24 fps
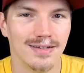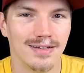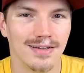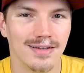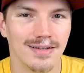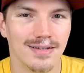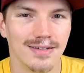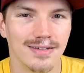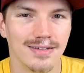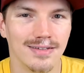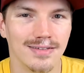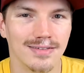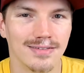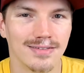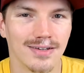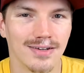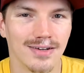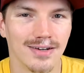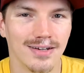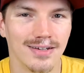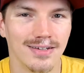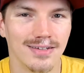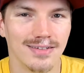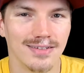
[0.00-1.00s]
Sorry,
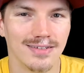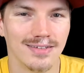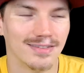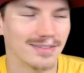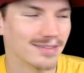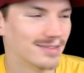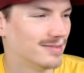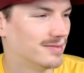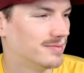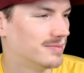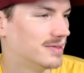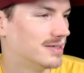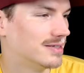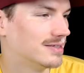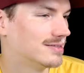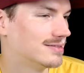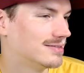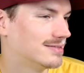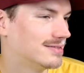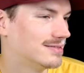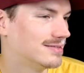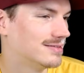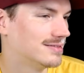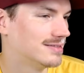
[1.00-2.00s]
but
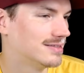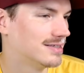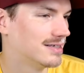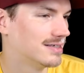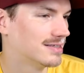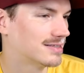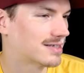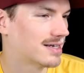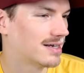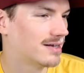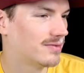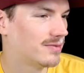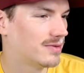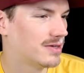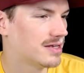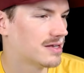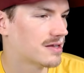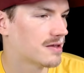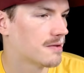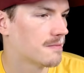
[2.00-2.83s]
yeah, that's kind of weak.